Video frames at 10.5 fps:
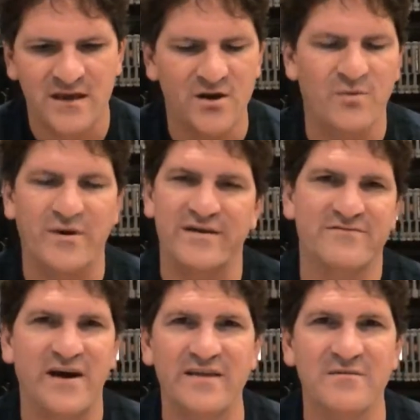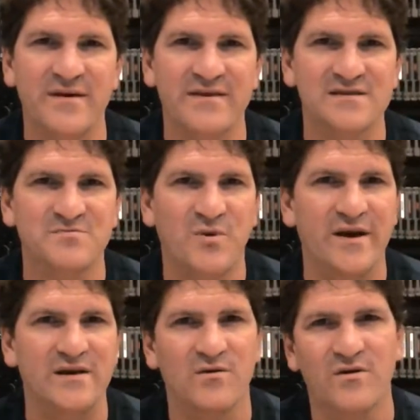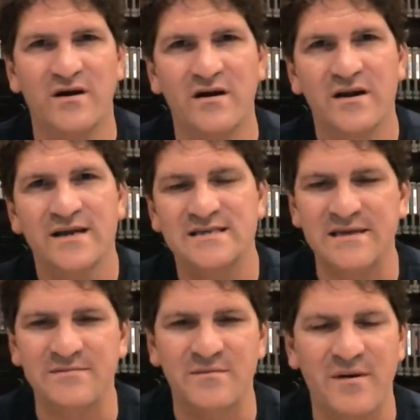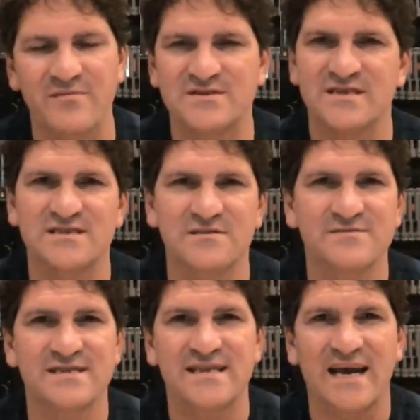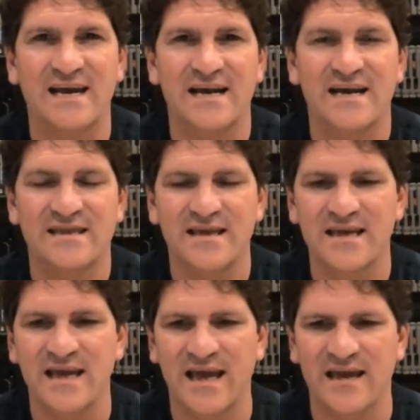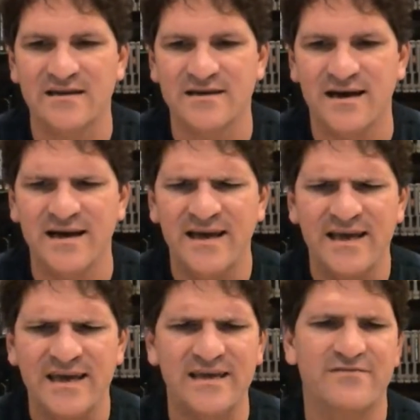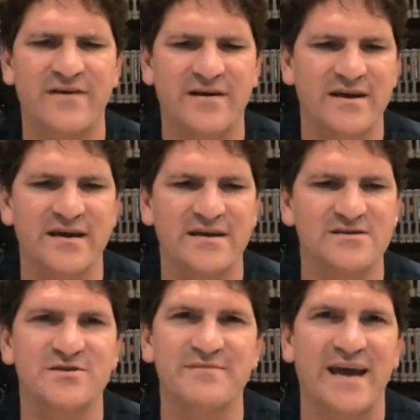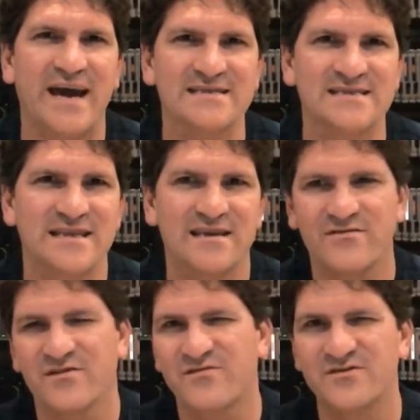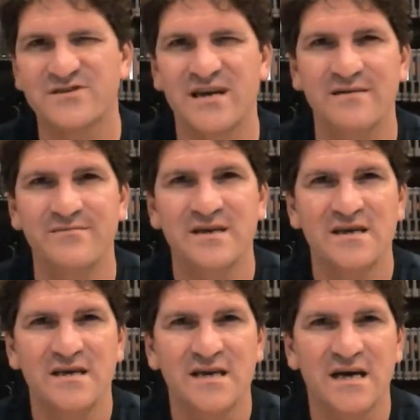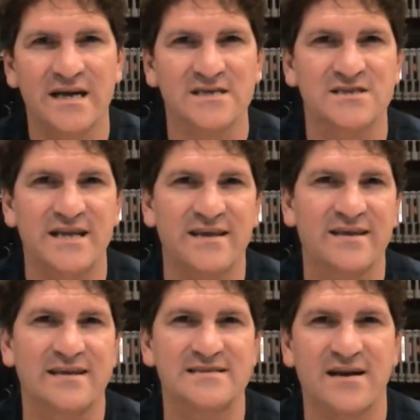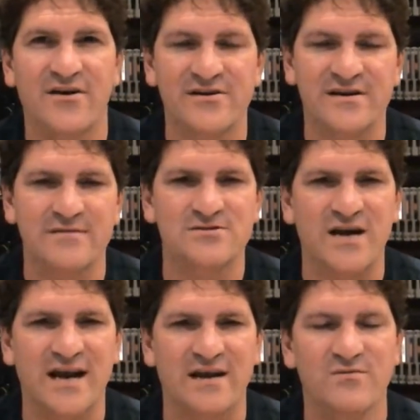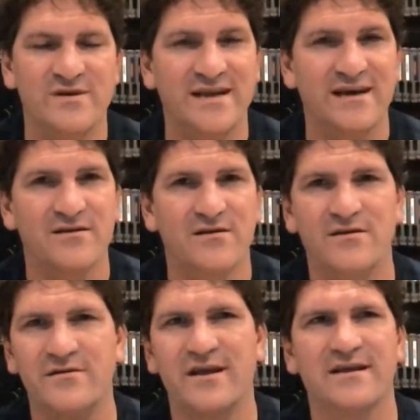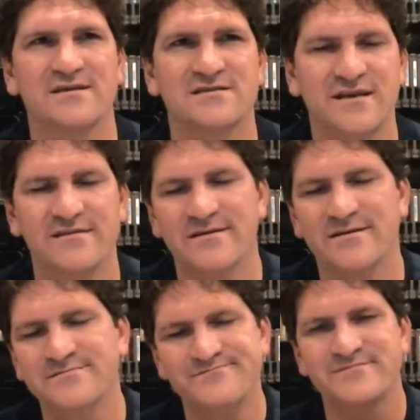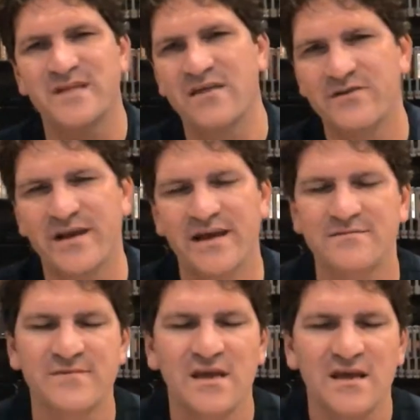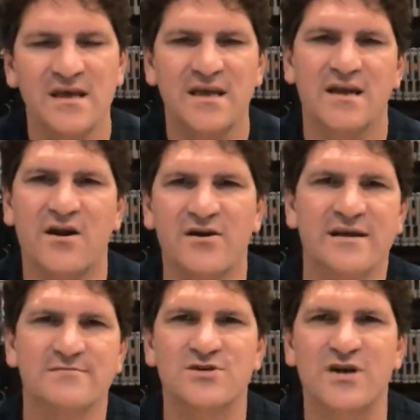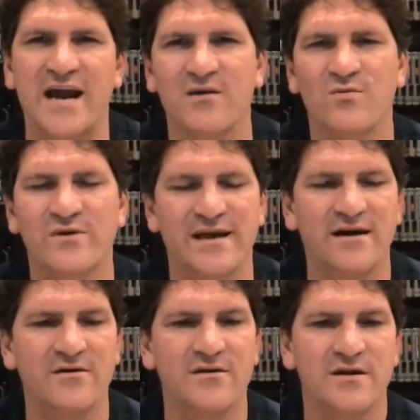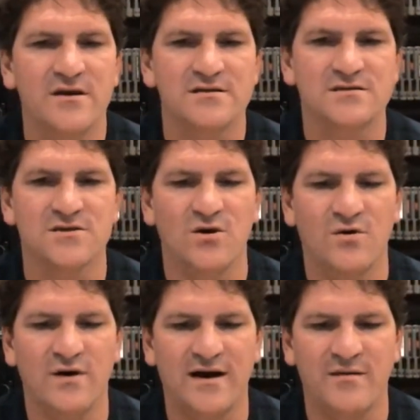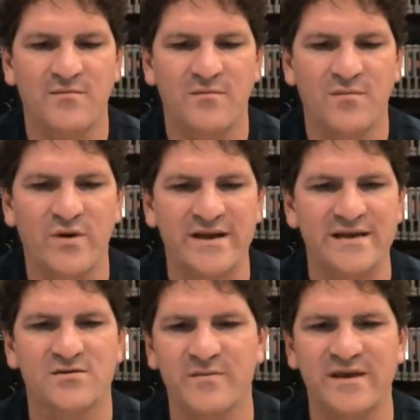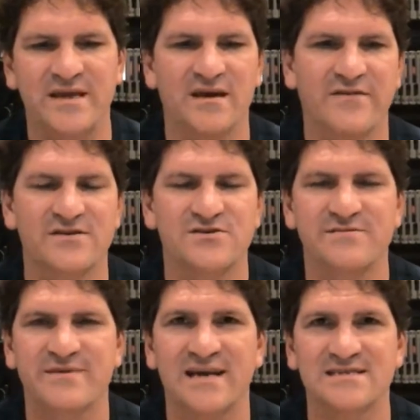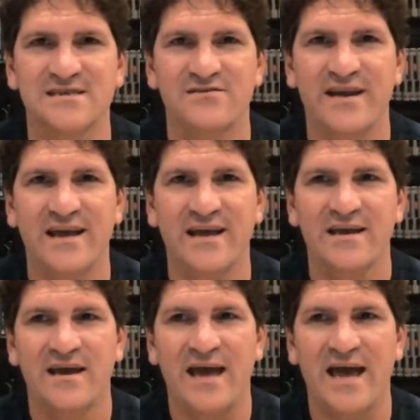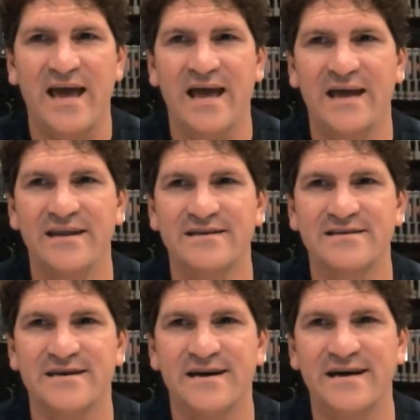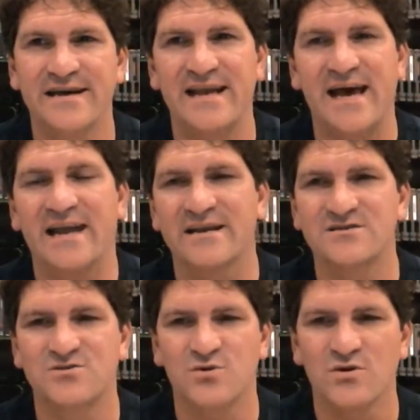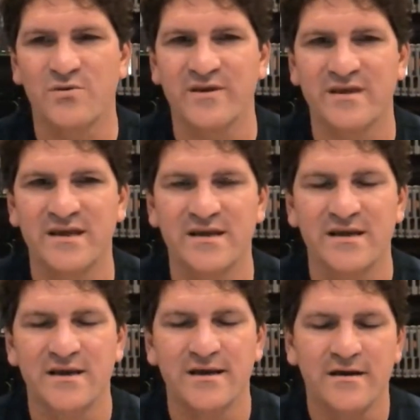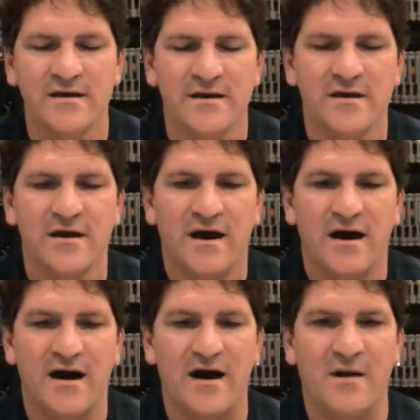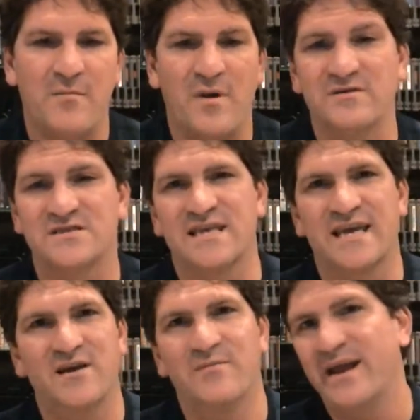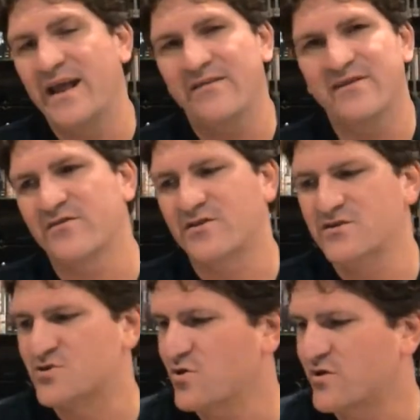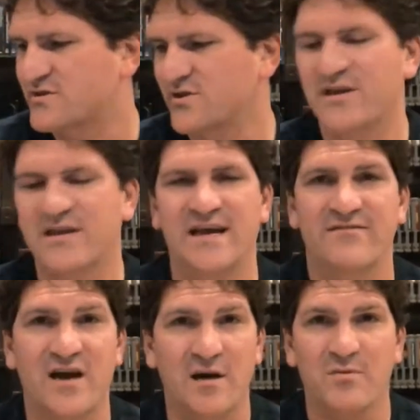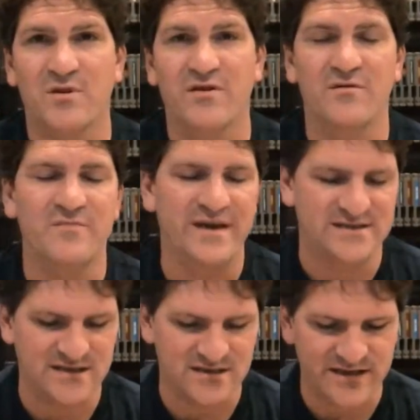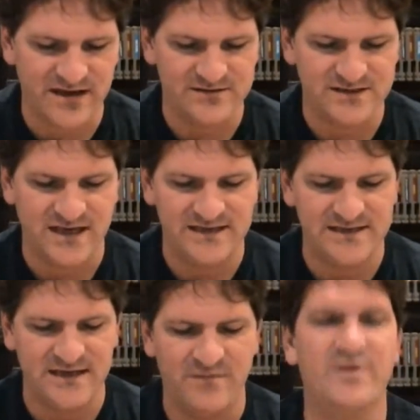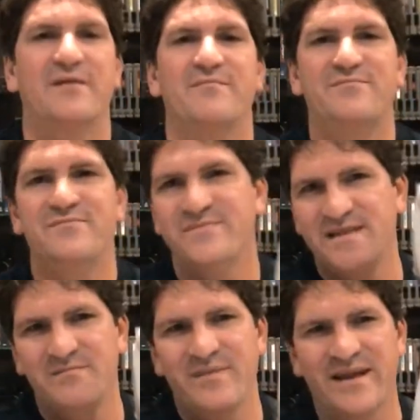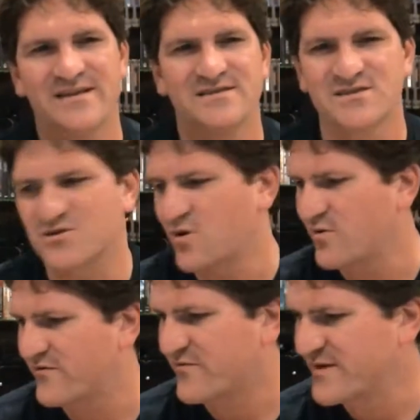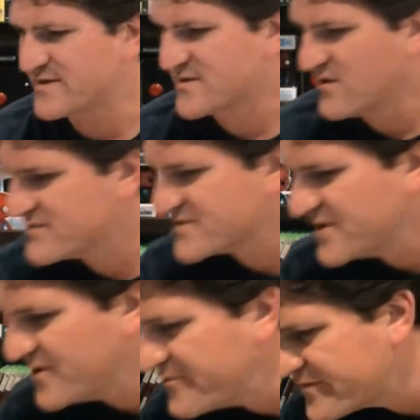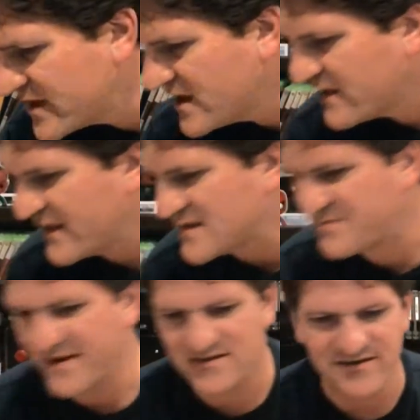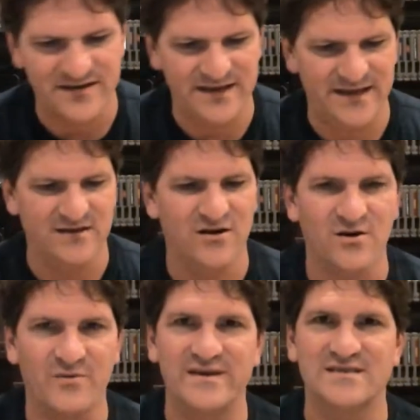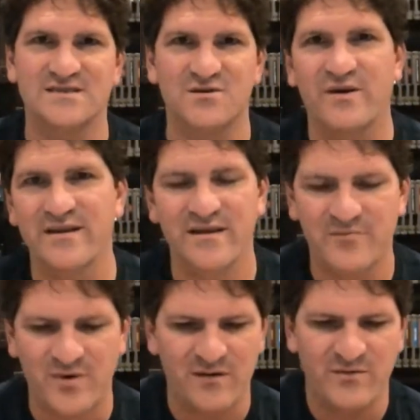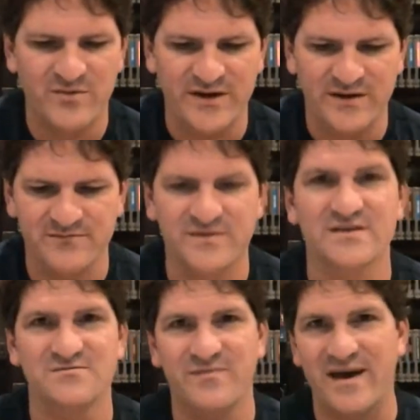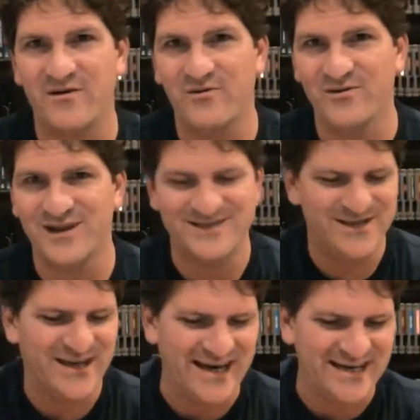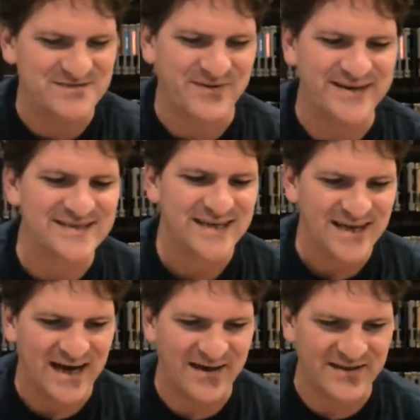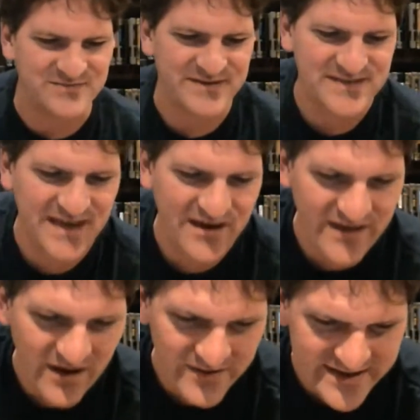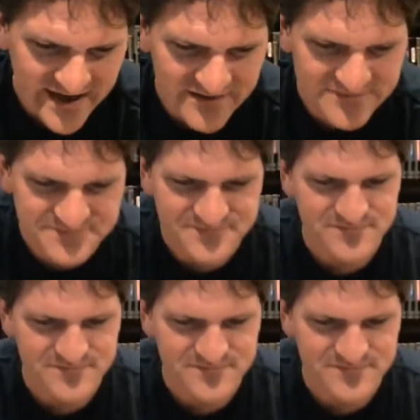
you know, when I find them at this point, or team them up with systems and that kind of thing. And he had found a Dreamcast, I think, for the first time yesterday. I think he's had a hard time tracking one down, or not yesterday, the other day. He had a hard time tracking one down. So when he told me he got the Dreamcast the other day and it had a controller with it, I was just like, here man, have the other controller so you can have a couple of them. Basically that was the idea, but I did manage to score one for myself. So that's basically the long-winded story that probably doesn't matter a whole lot to you guys, but that's basically how that went down.